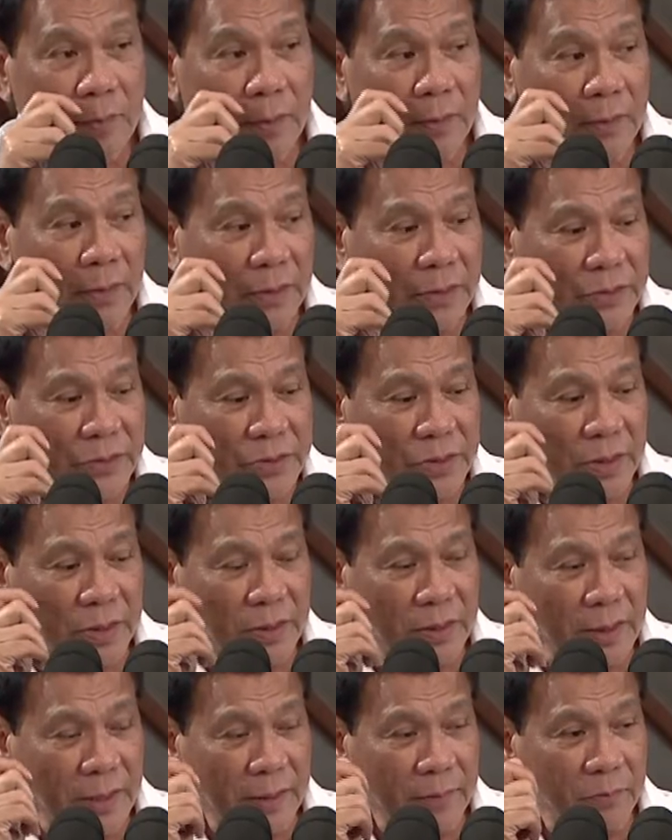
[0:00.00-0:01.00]
There's a
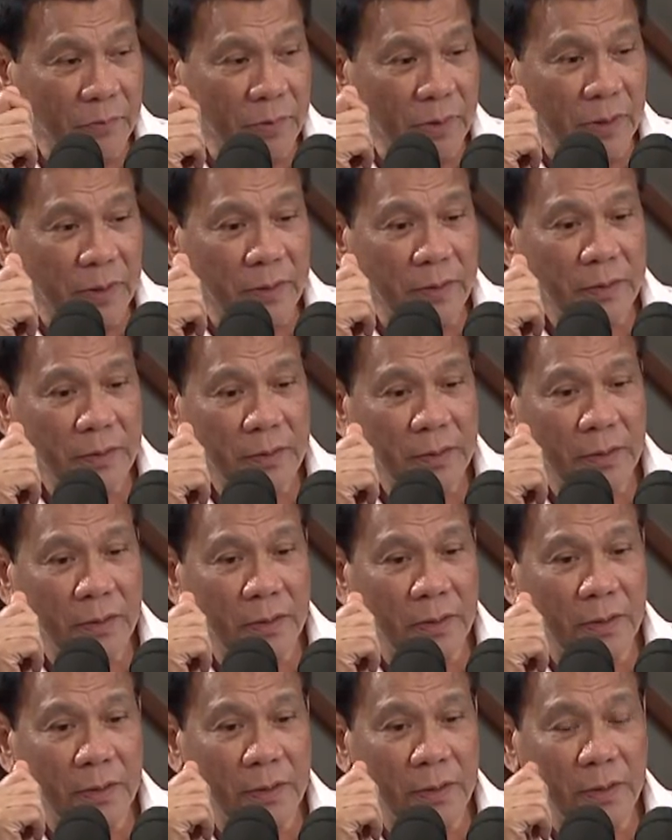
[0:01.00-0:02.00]
time there
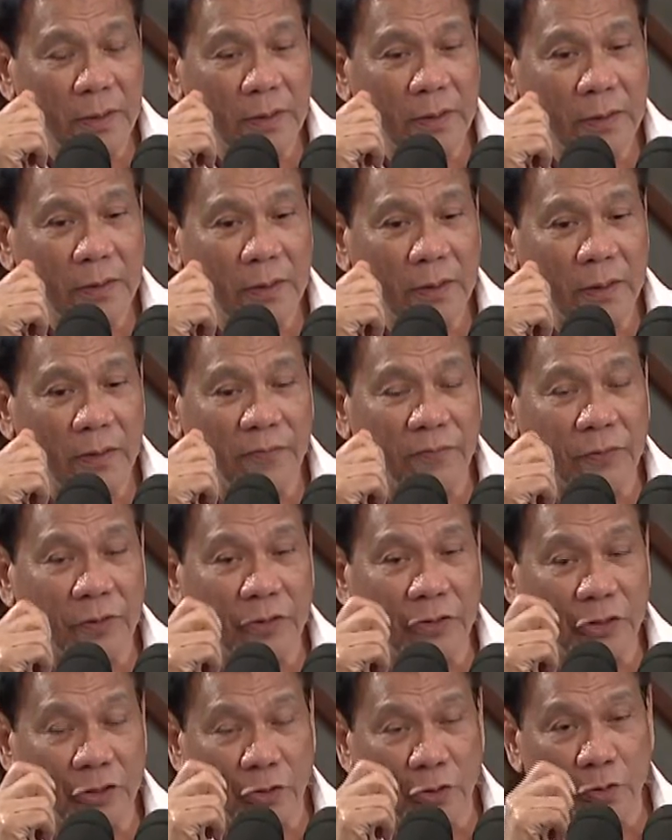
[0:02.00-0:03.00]
after
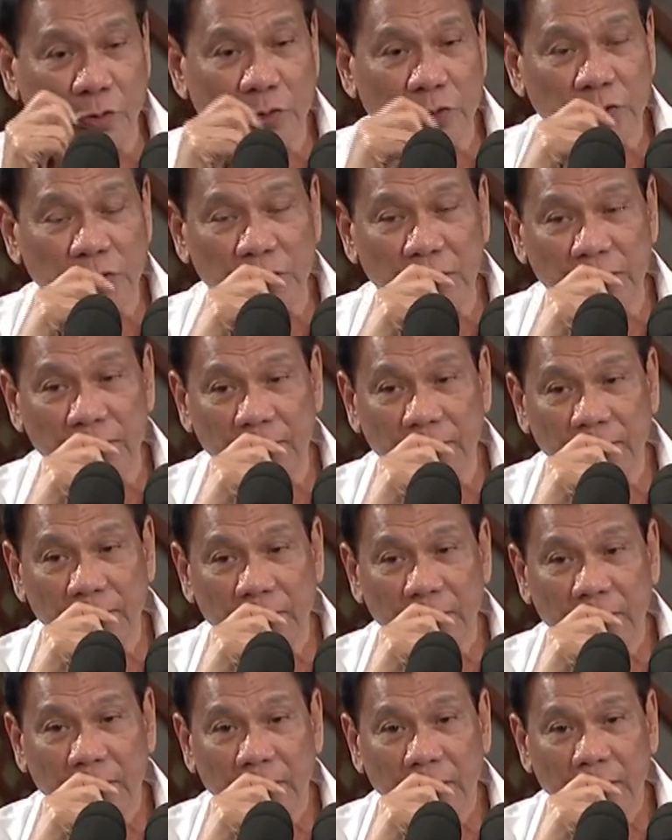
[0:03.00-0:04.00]
the news.
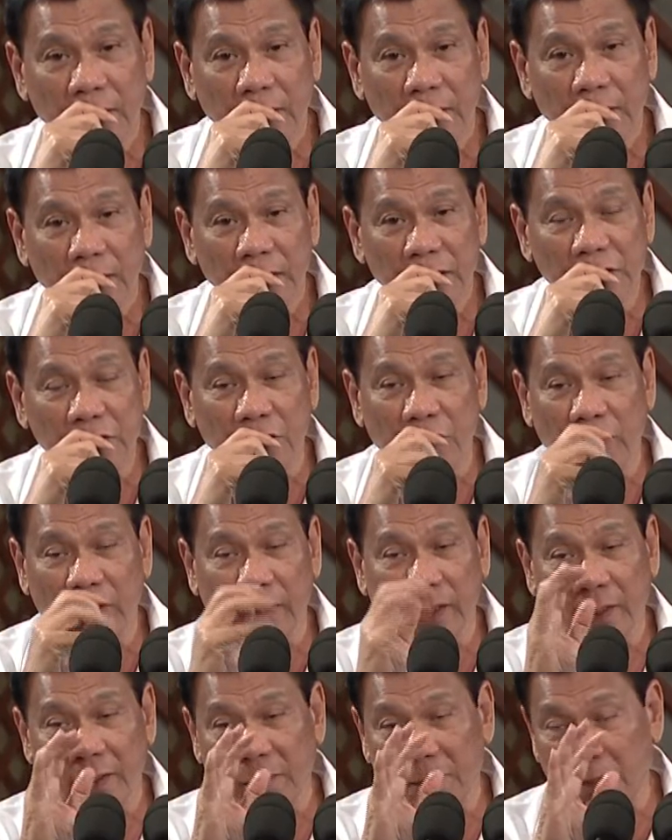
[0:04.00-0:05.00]
It's
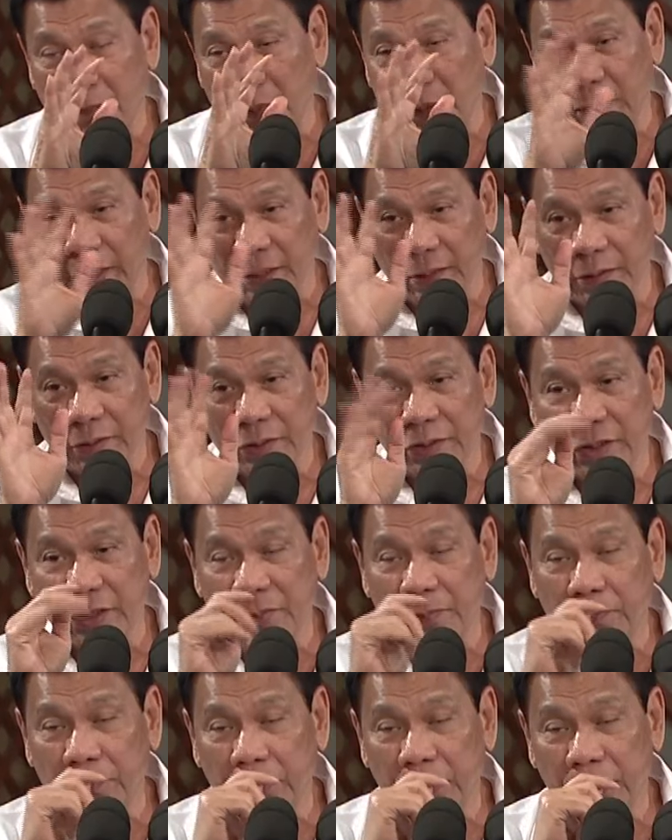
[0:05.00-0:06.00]
only plain
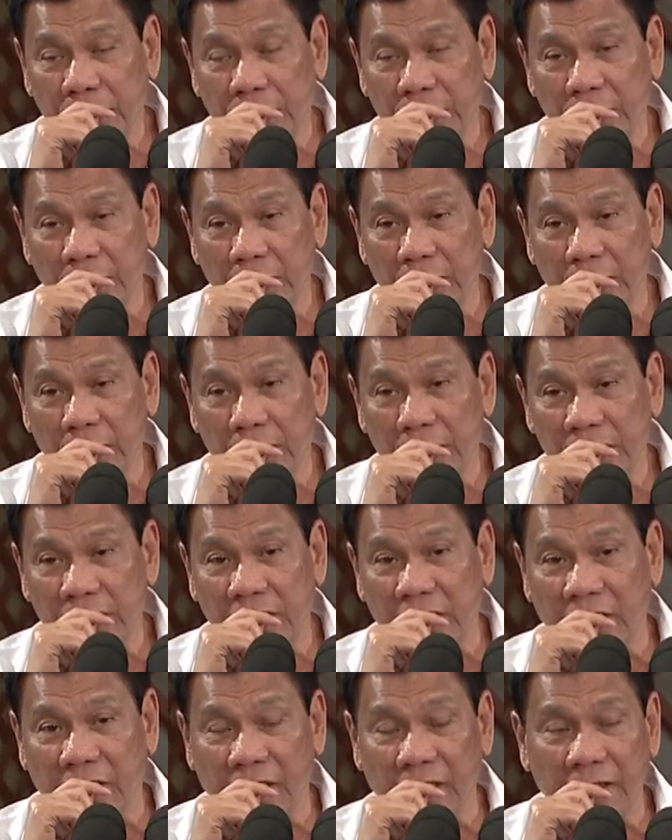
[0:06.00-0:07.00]

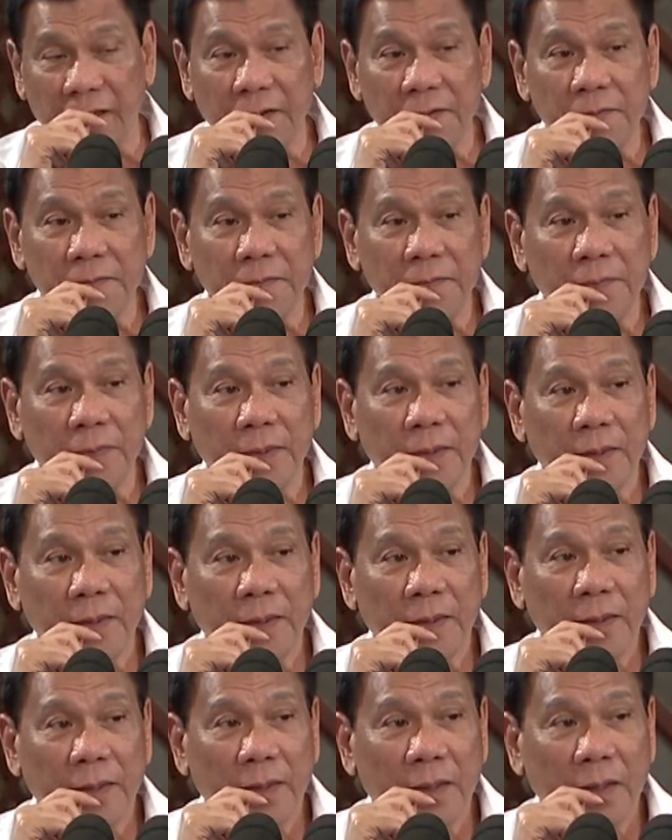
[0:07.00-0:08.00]
screen,
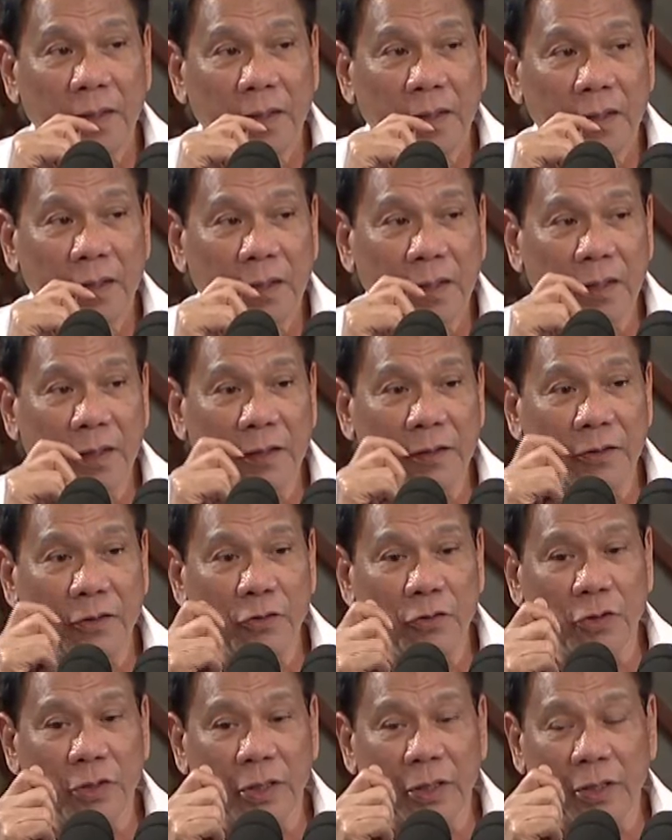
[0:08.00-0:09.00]
and
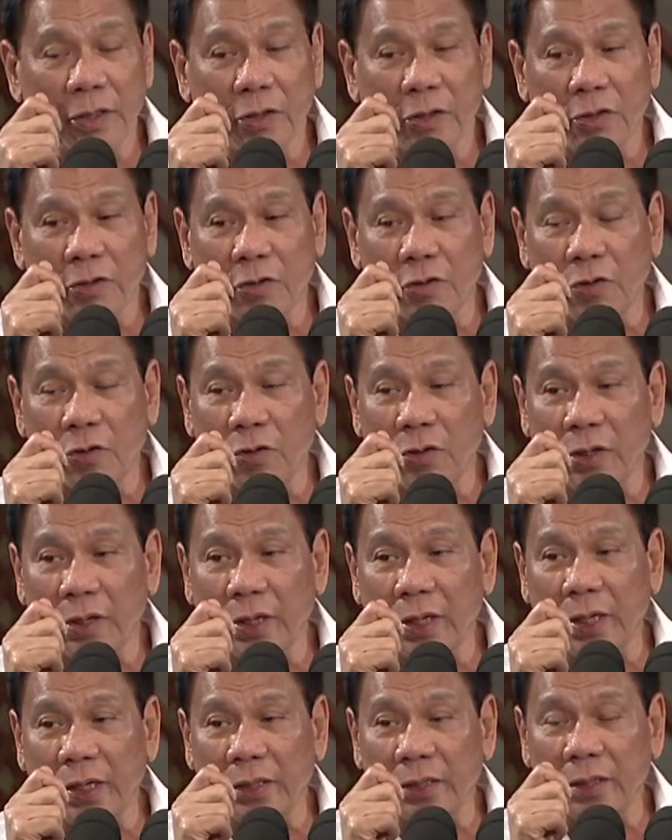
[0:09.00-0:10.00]
you can call
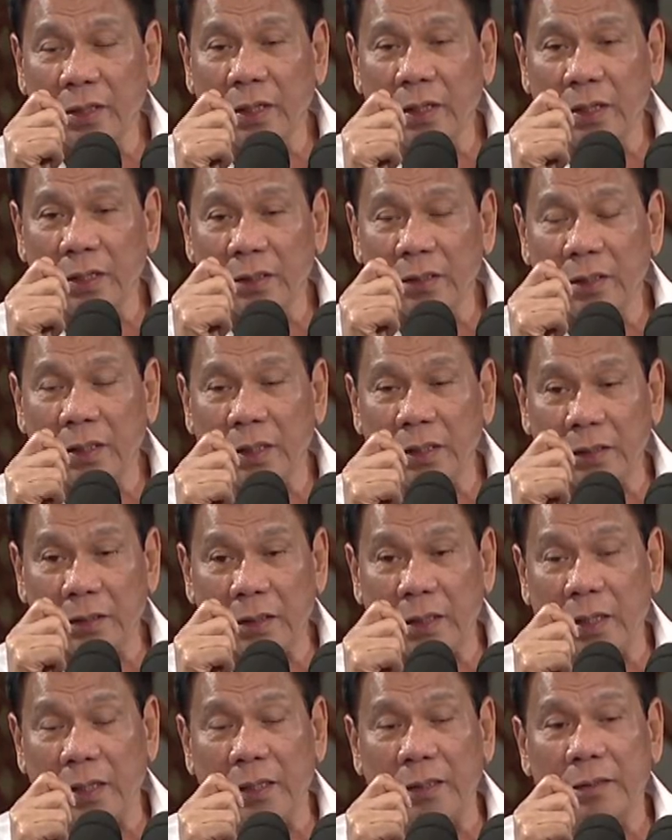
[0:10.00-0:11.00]

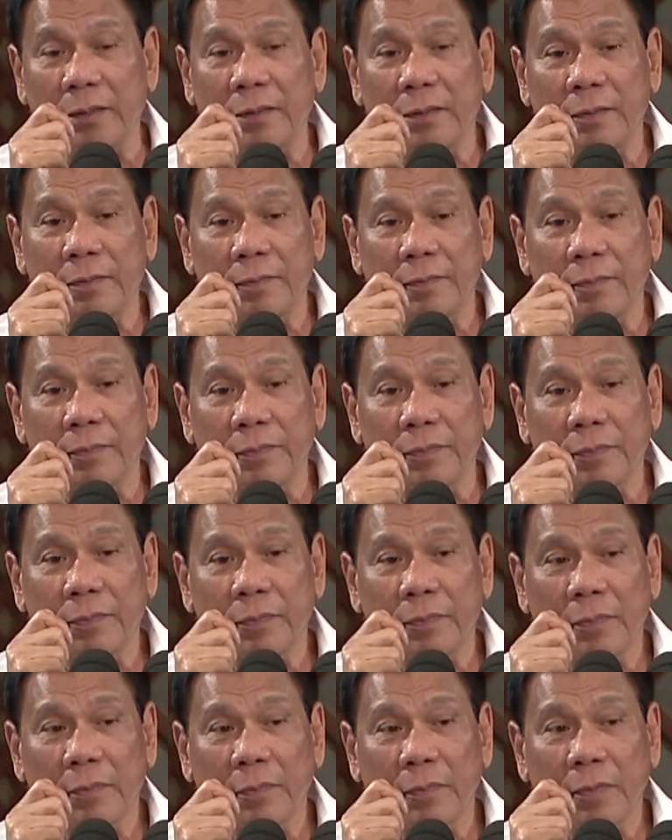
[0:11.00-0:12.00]
8888,
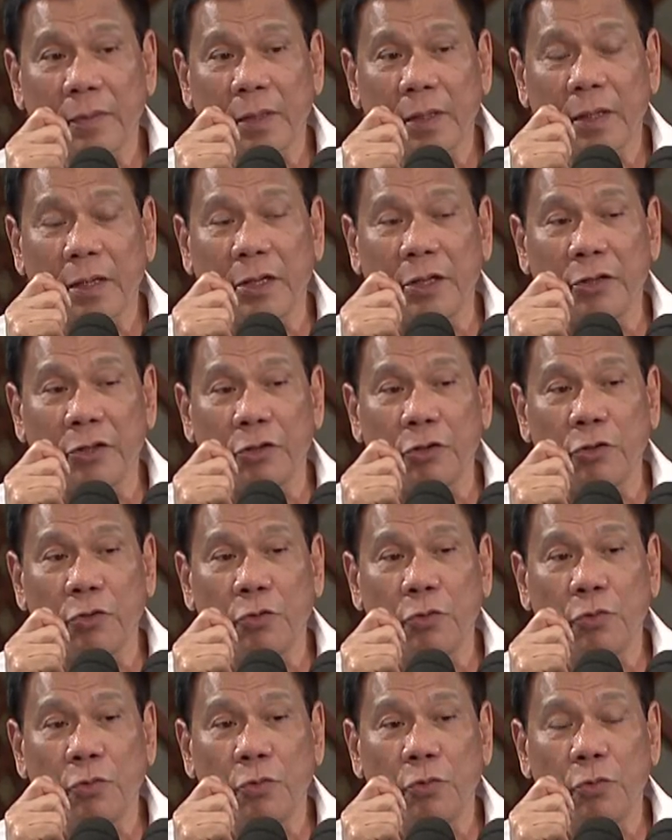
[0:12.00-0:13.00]
and
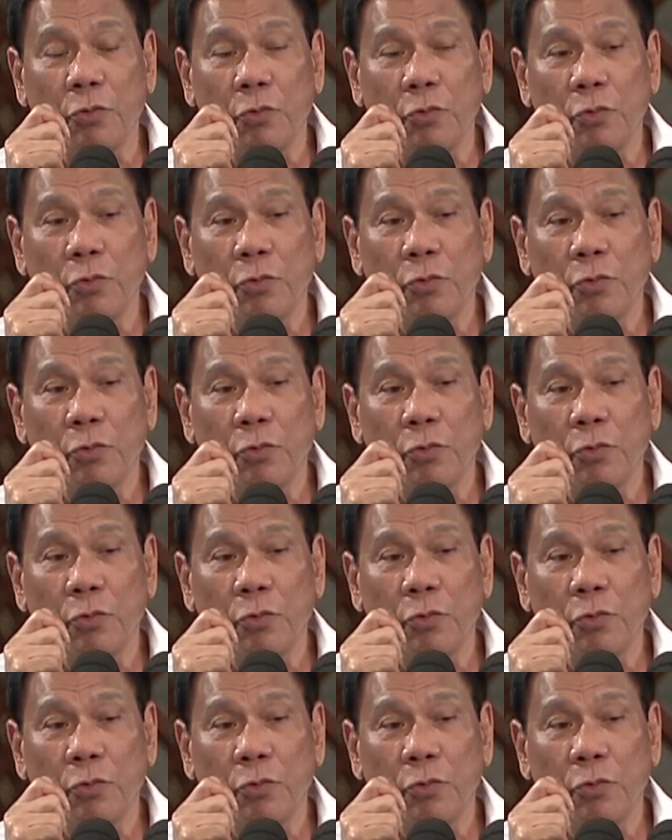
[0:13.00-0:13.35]
you